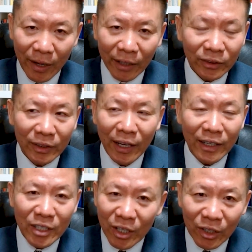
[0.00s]
Actually,
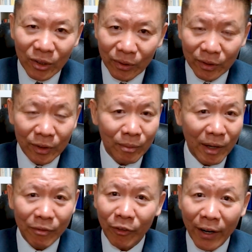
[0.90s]
continued. You know,
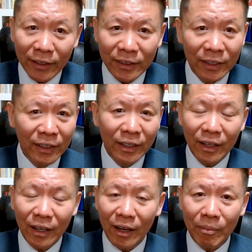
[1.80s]
my friend
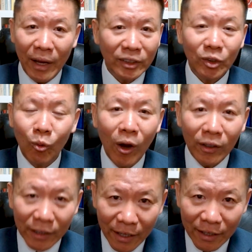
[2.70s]
Pastor Wang
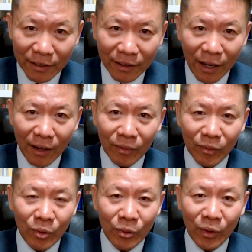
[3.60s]
Yi,
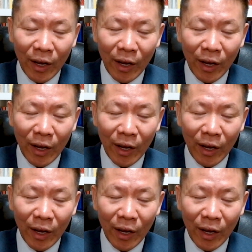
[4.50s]
who